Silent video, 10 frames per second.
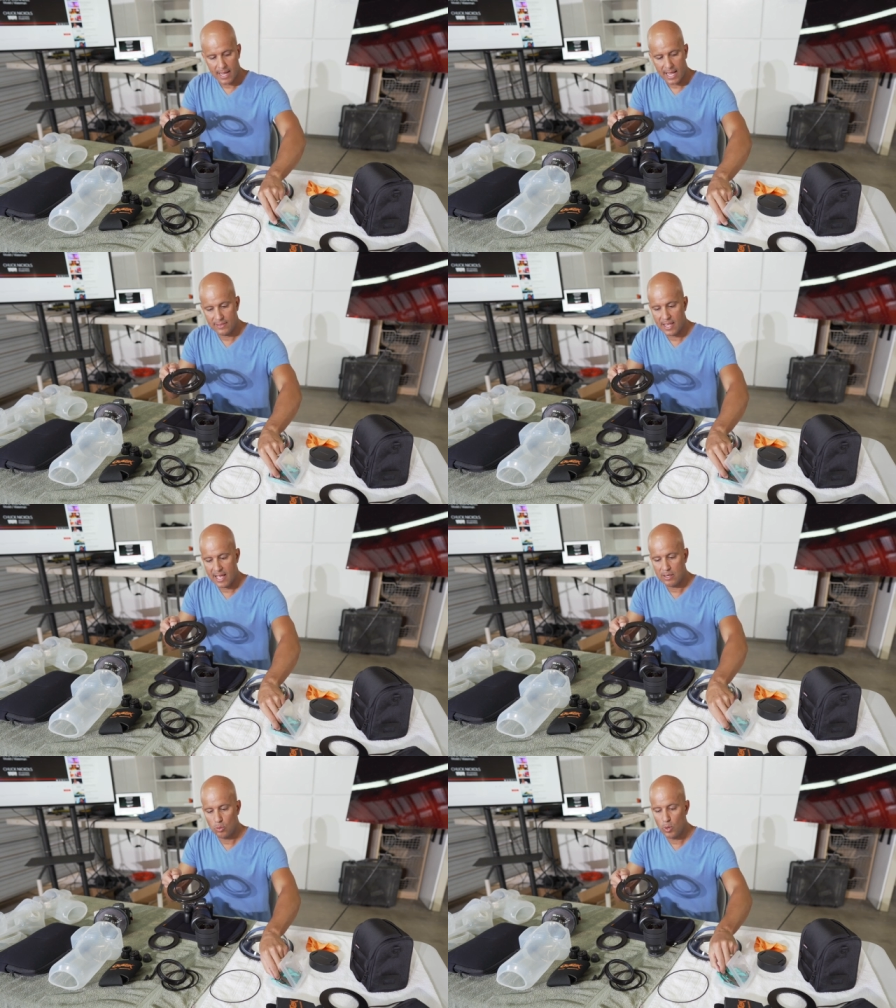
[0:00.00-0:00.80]
And
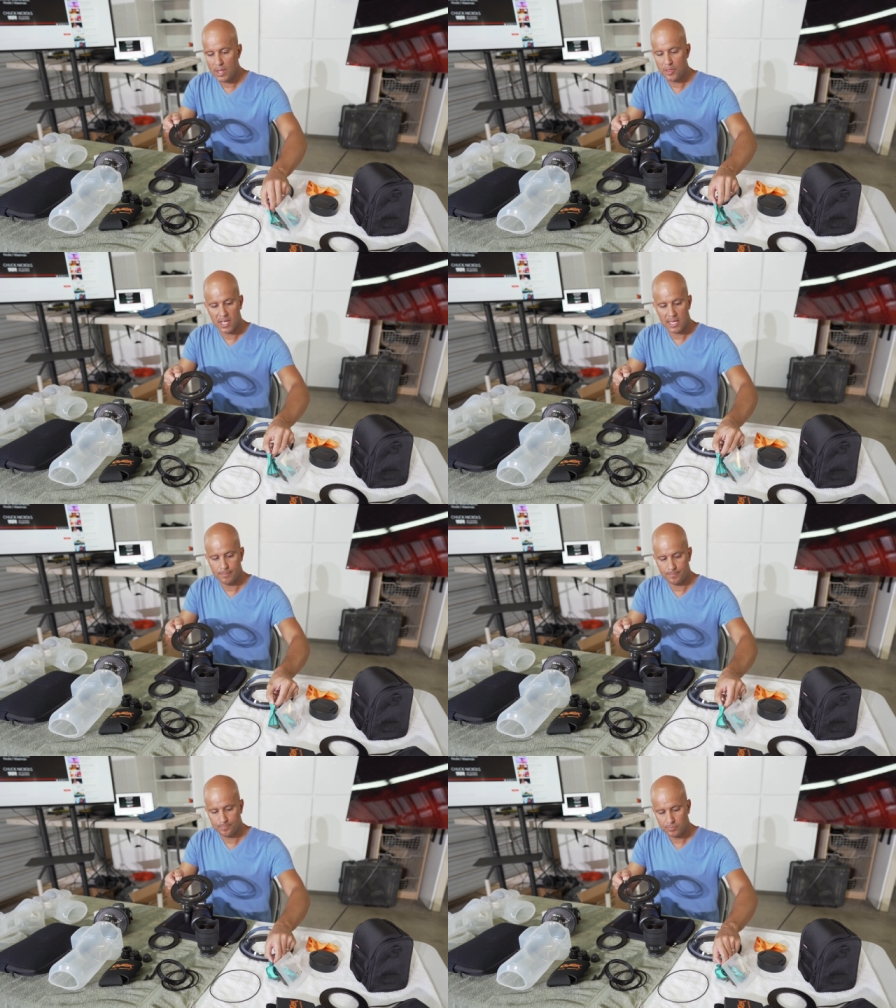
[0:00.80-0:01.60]
then with
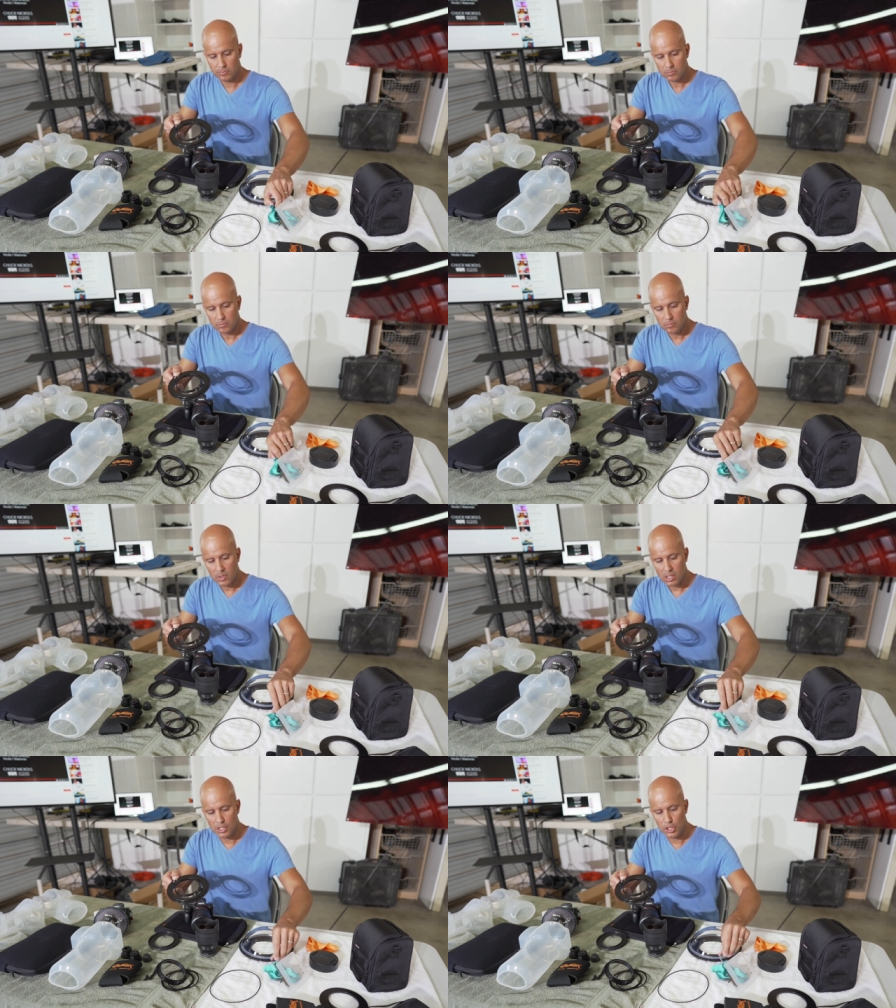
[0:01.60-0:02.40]
it,
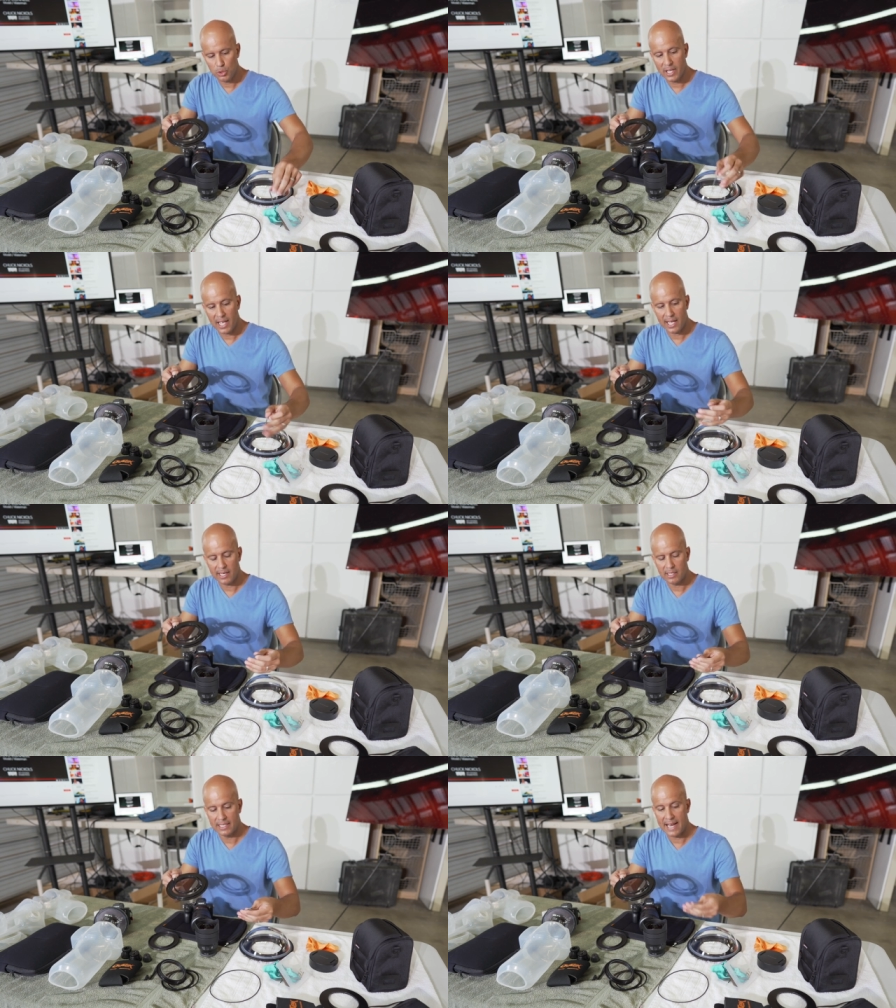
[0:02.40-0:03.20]
you
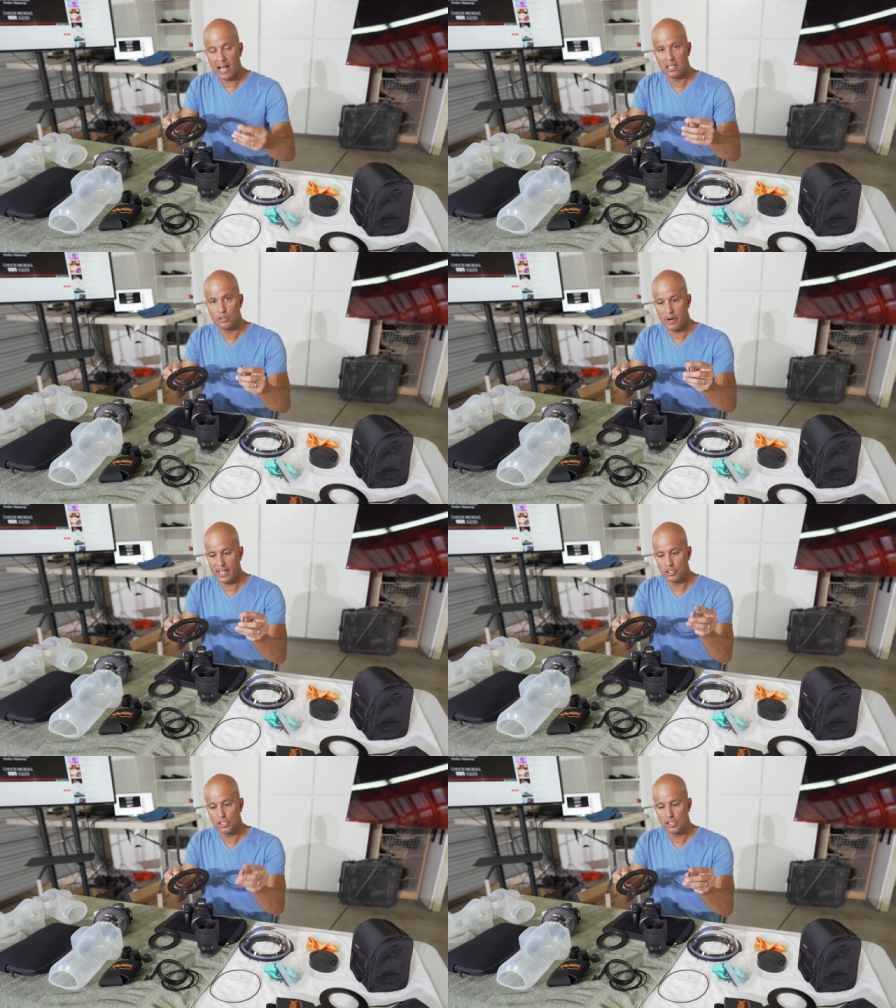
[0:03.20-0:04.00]
get an Allen
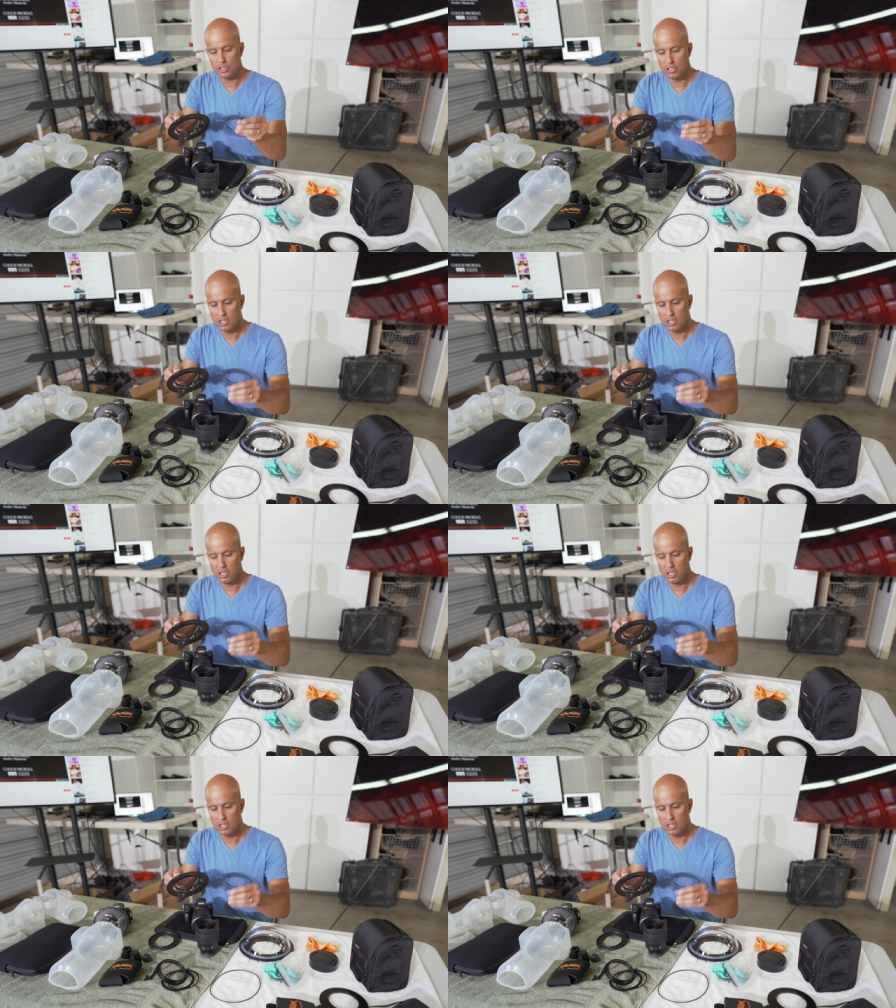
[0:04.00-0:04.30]
wrench.